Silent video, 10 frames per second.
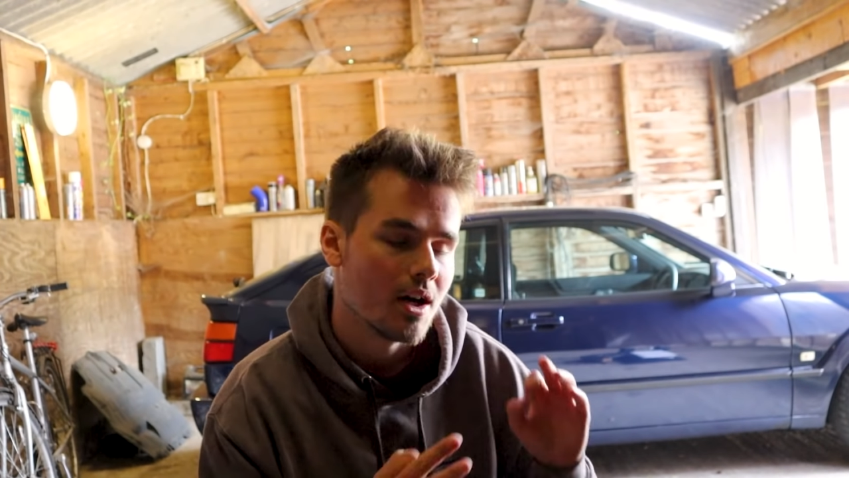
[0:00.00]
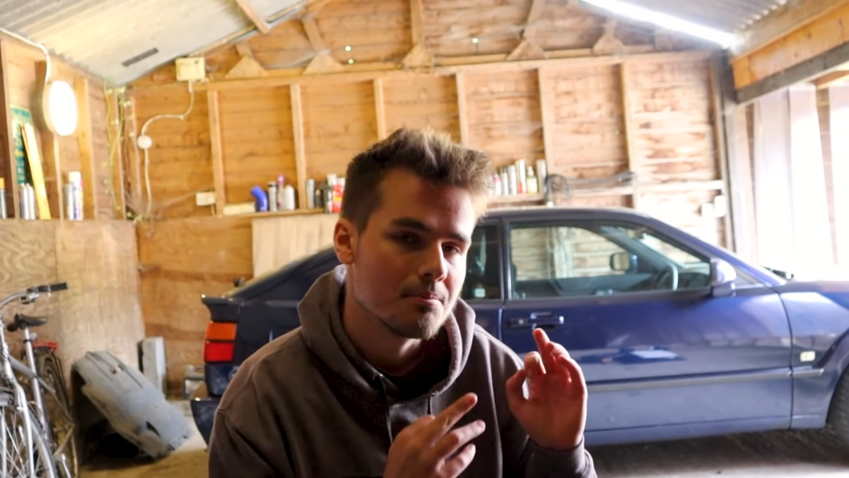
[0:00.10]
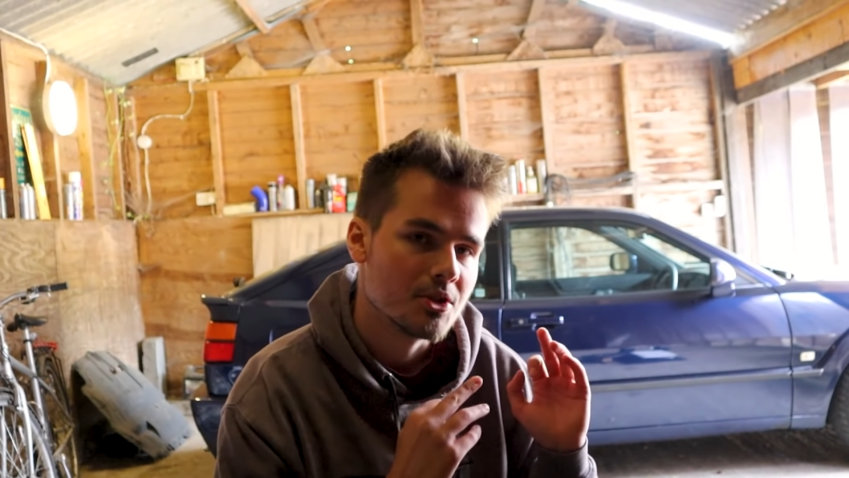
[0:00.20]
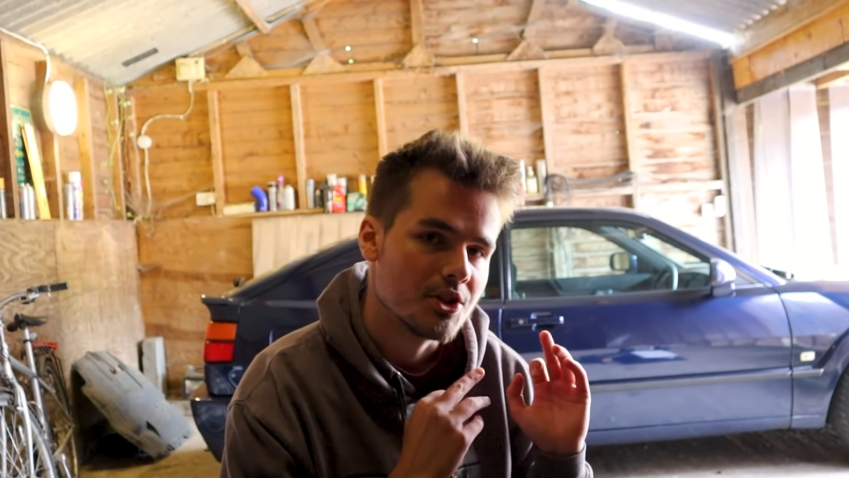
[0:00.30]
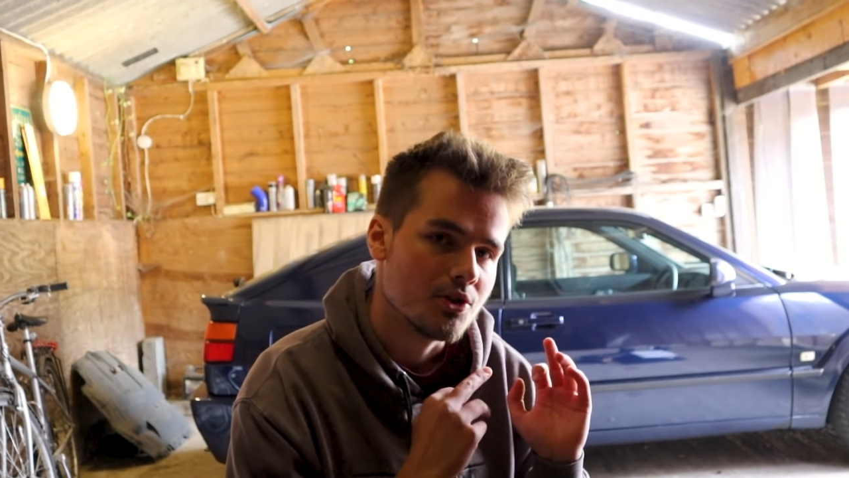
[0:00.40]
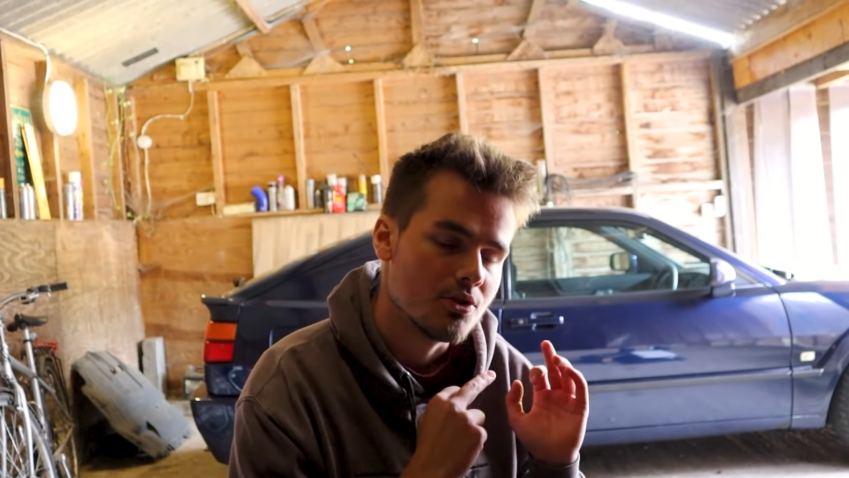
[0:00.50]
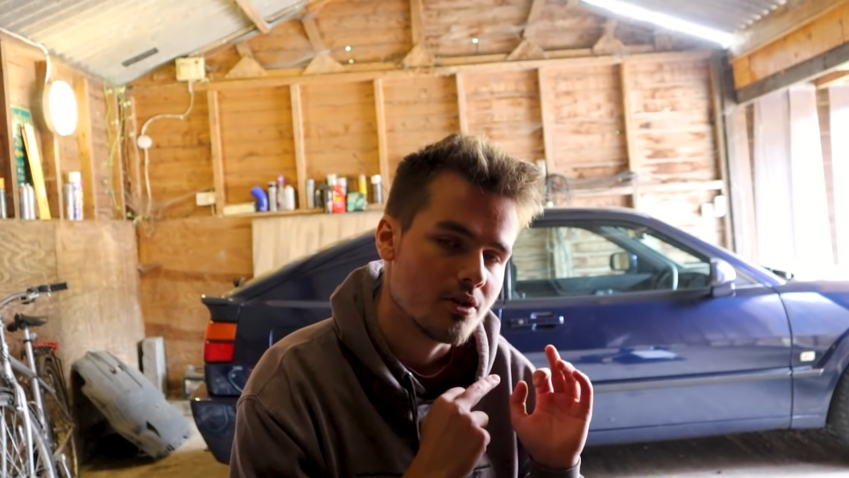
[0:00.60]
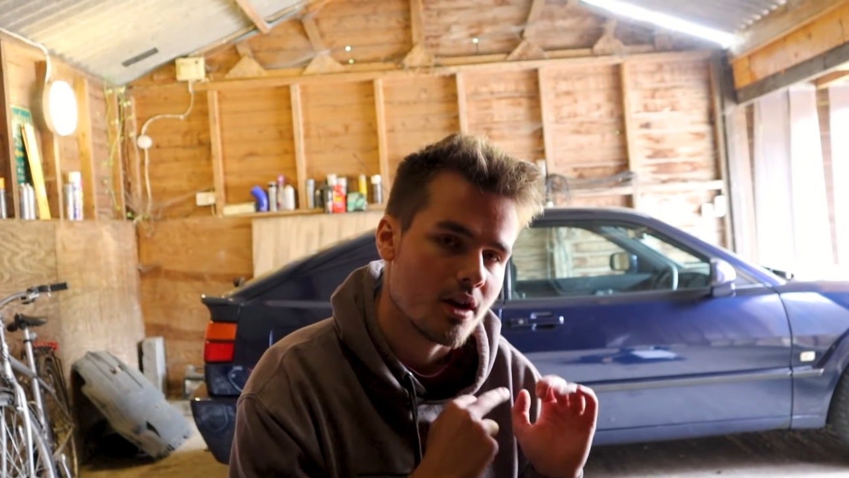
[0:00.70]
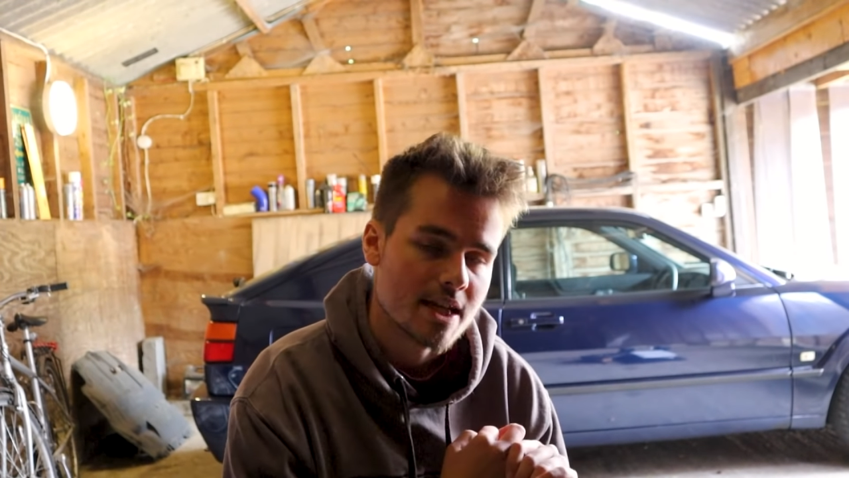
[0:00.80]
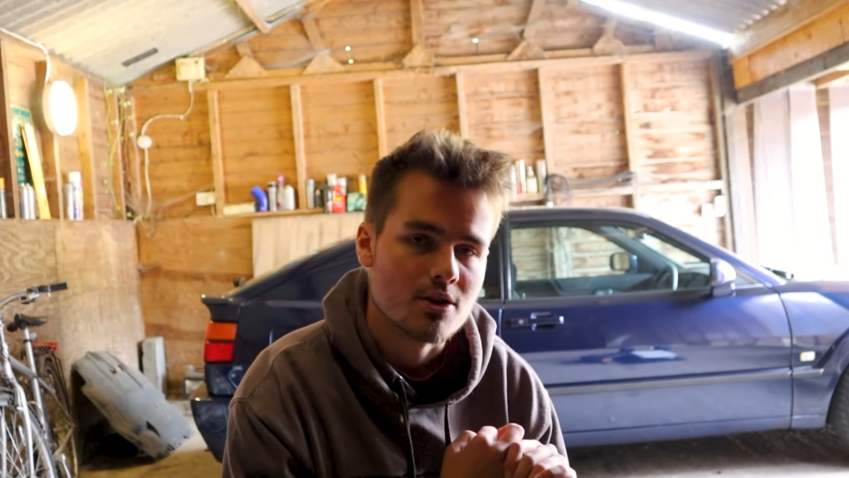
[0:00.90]
I'm gonna
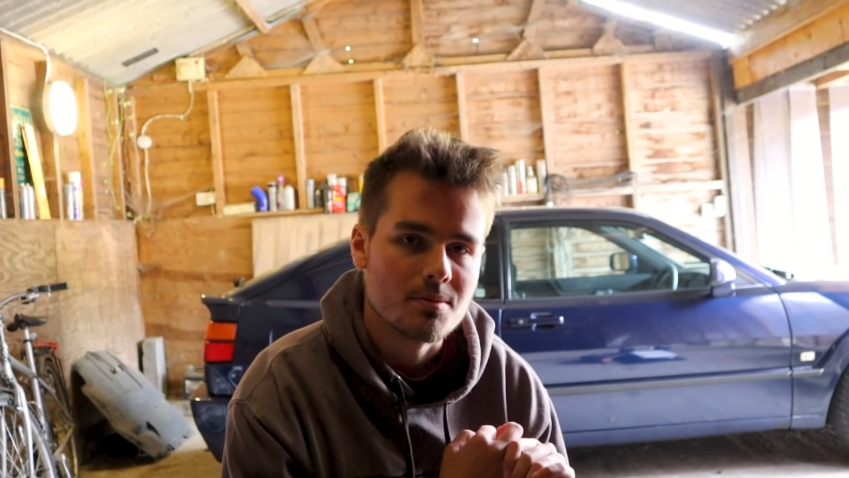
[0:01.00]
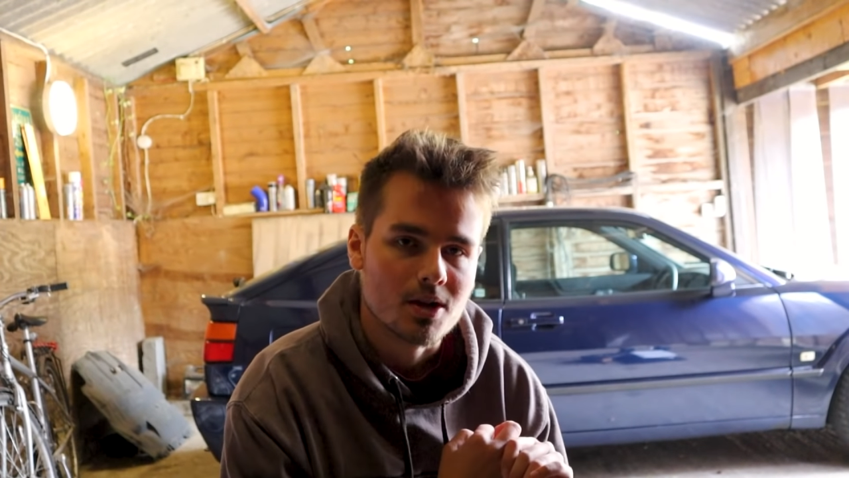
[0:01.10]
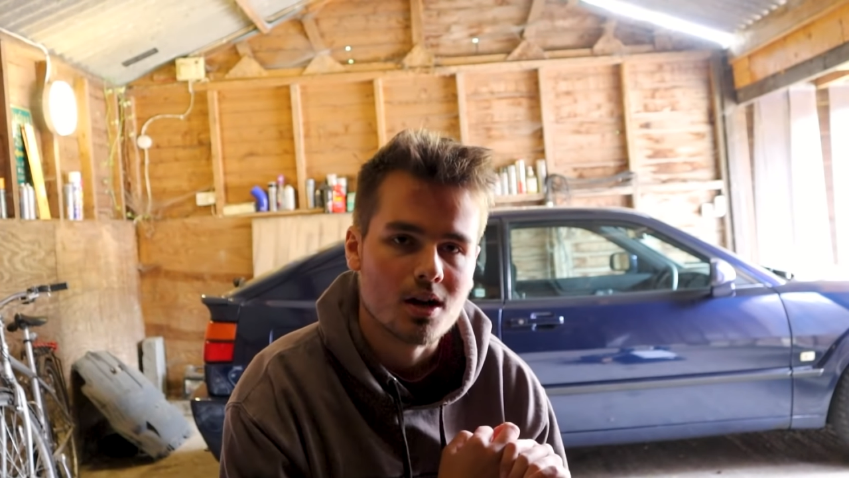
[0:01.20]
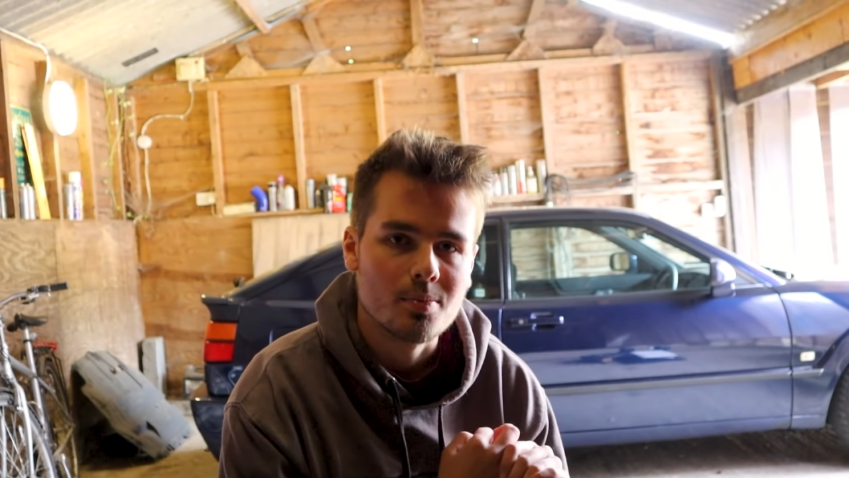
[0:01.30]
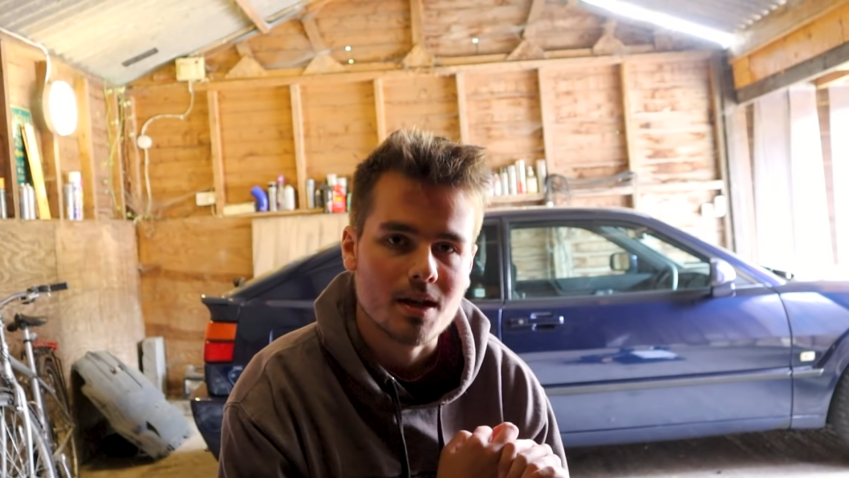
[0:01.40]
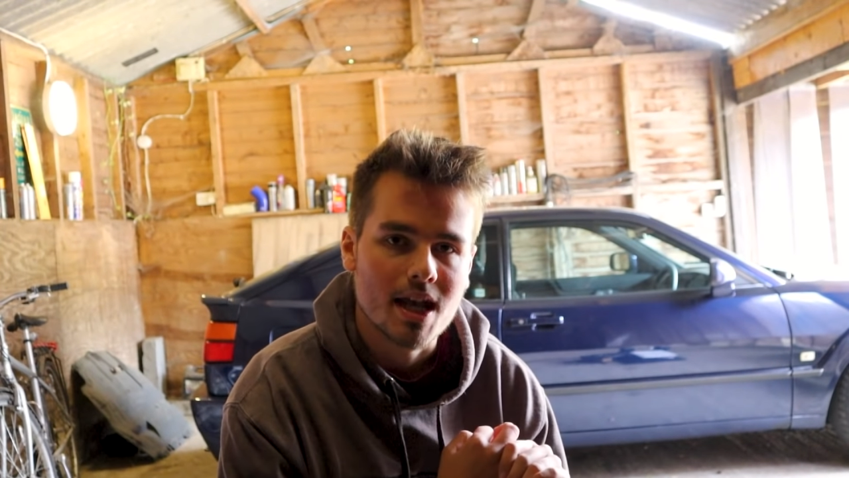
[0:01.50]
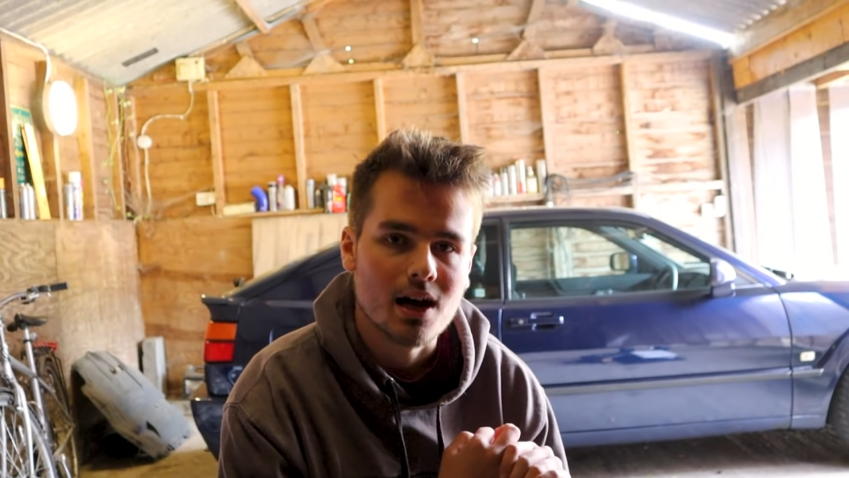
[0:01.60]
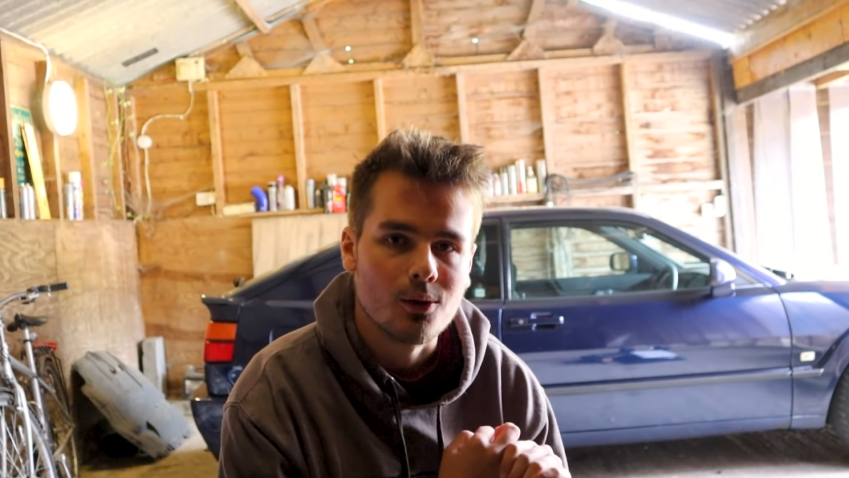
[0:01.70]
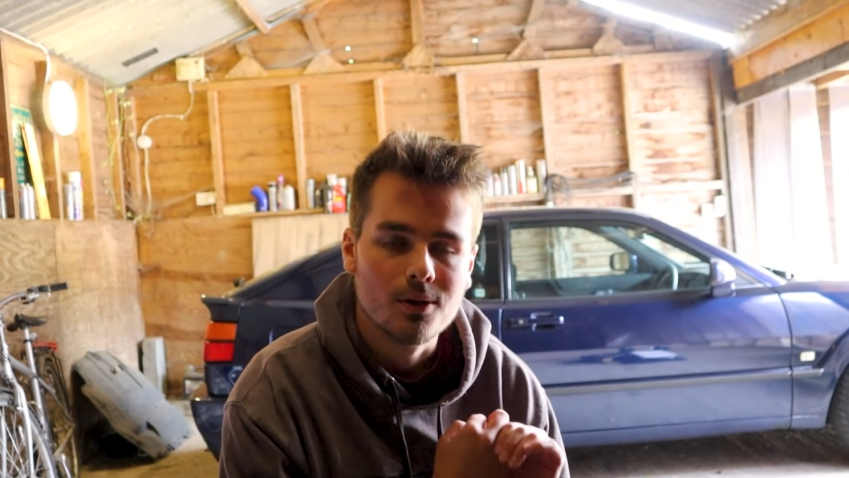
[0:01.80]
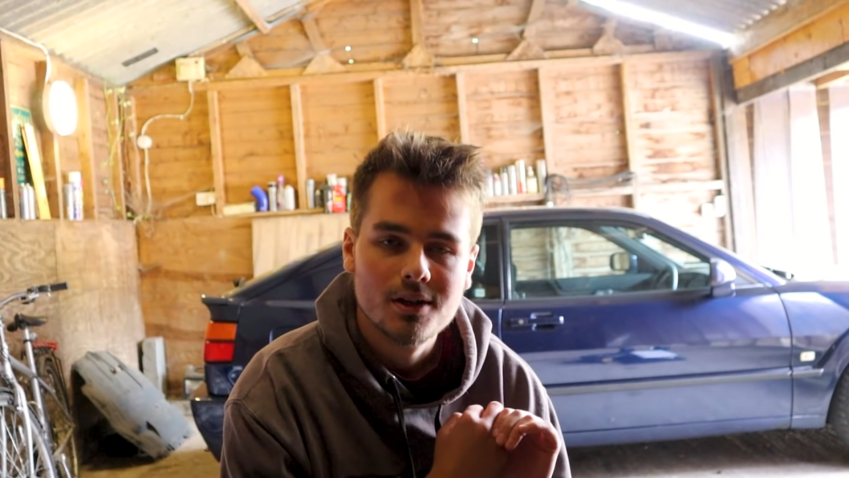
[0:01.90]
tear up the carpet
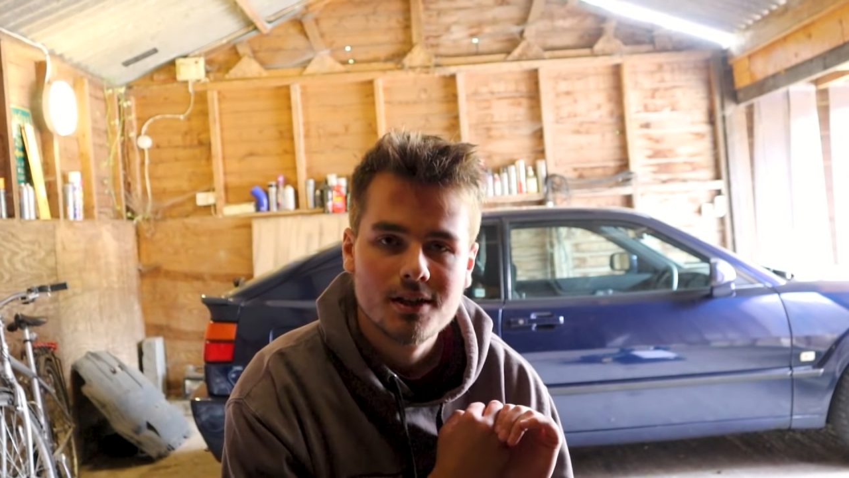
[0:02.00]
now